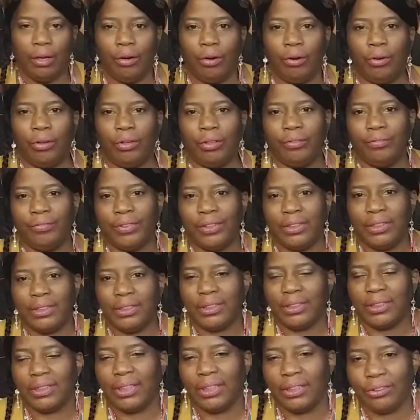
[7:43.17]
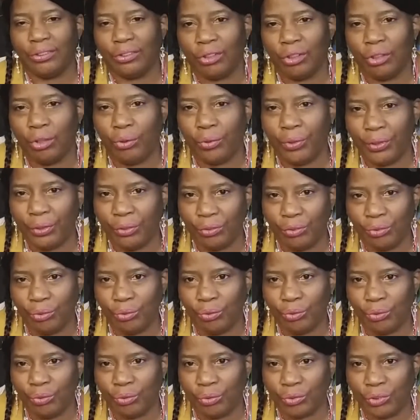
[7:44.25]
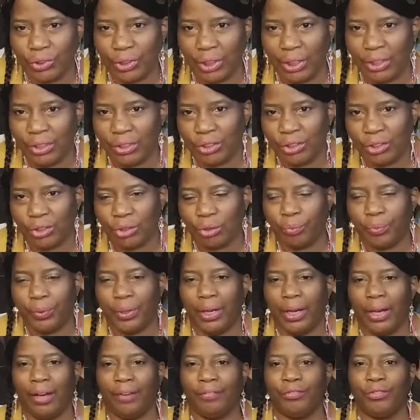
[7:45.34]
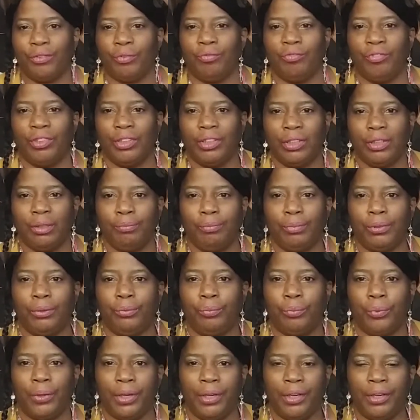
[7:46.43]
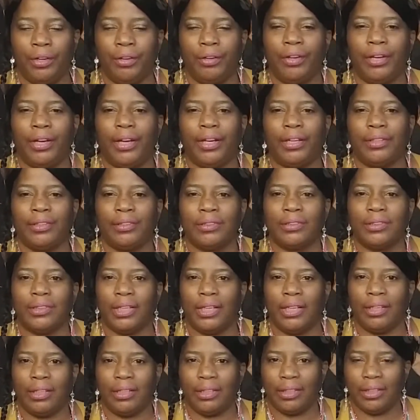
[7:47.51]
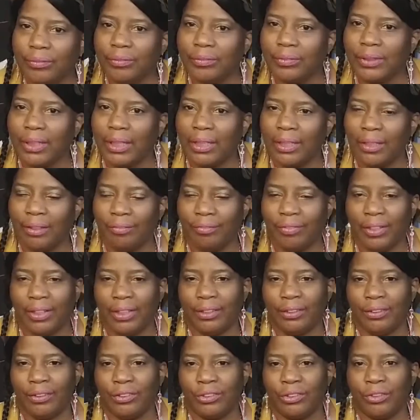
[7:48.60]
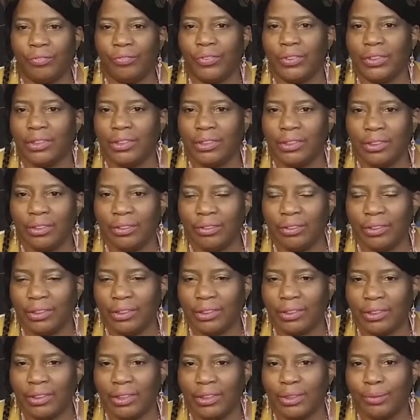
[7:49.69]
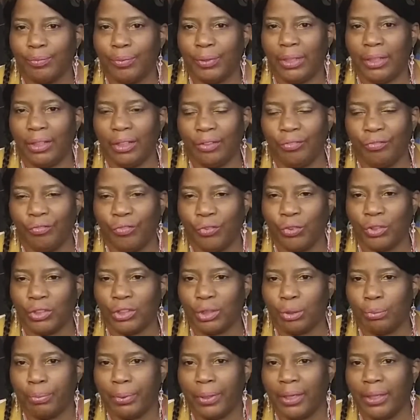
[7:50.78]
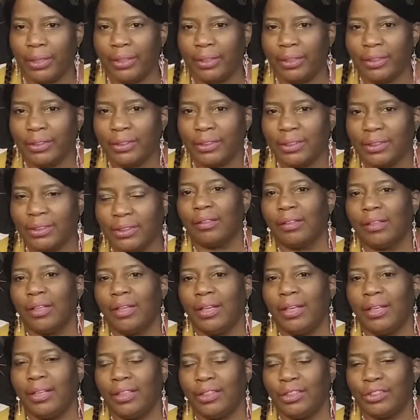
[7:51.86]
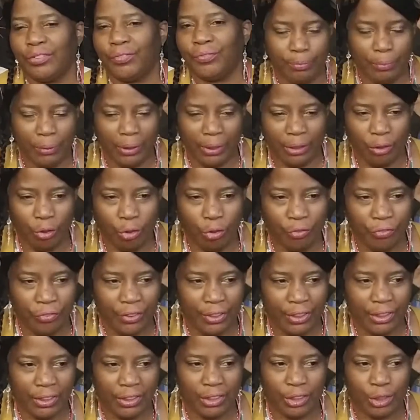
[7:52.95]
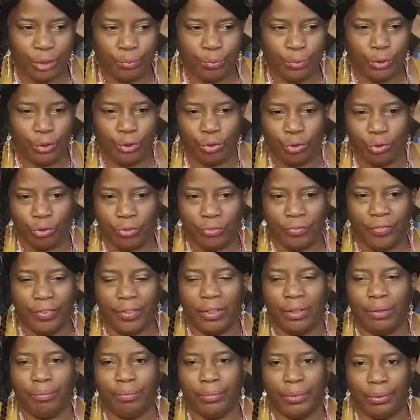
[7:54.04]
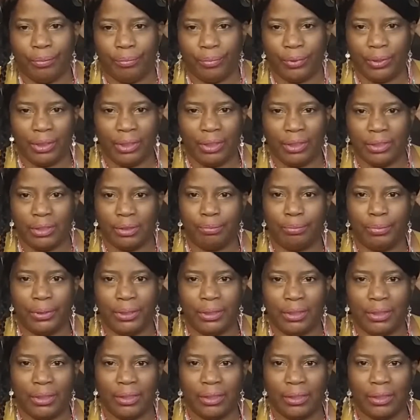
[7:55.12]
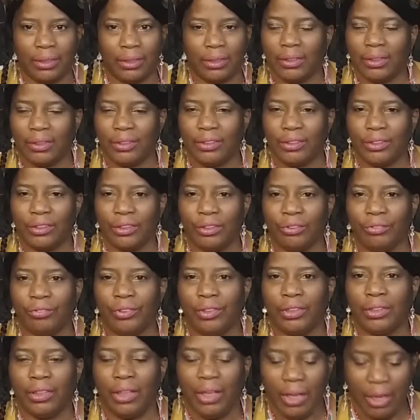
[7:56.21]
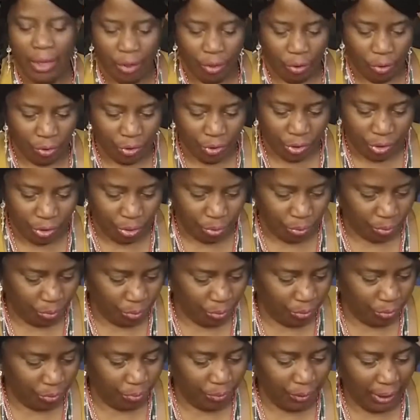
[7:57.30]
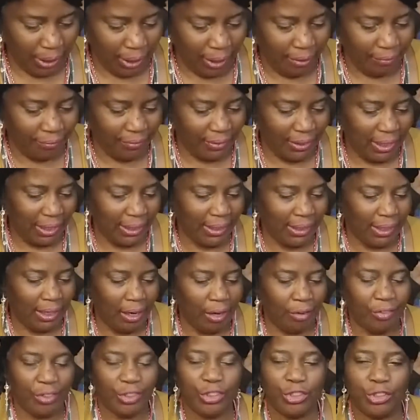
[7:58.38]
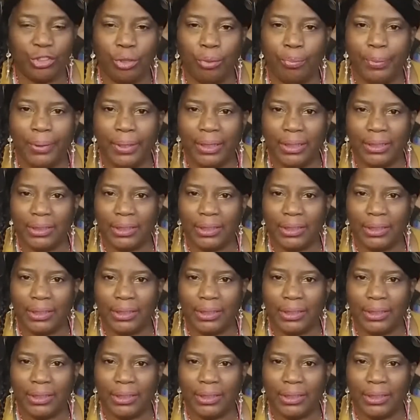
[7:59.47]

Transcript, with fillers: All of these things are going through changes. So we have to really beware and take Take advantage of the stillness that's being enforced upon us, and it's spilling over into spiritual development. We need to be considerate. Also, we have nine Cowrie so many